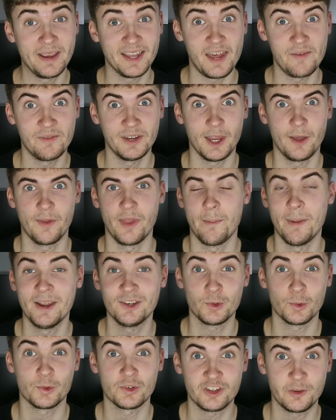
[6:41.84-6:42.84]
make that video, then make
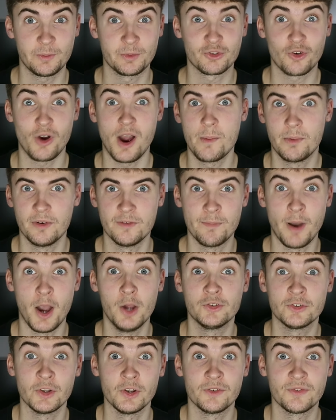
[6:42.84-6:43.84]
sure to subscribe with
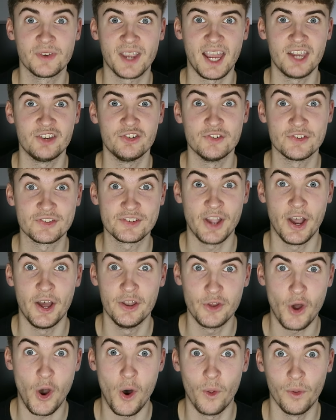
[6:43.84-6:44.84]
post notifications
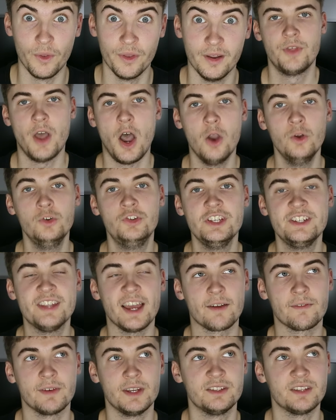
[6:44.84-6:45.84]
turned on. The OG
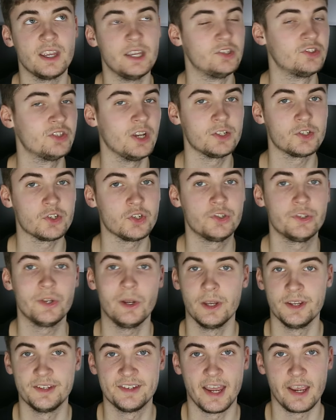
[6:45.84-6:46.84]
Tech Fleece is such a
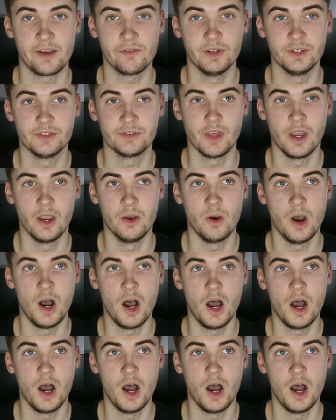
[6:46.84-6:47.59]
solid Tech Fleece though.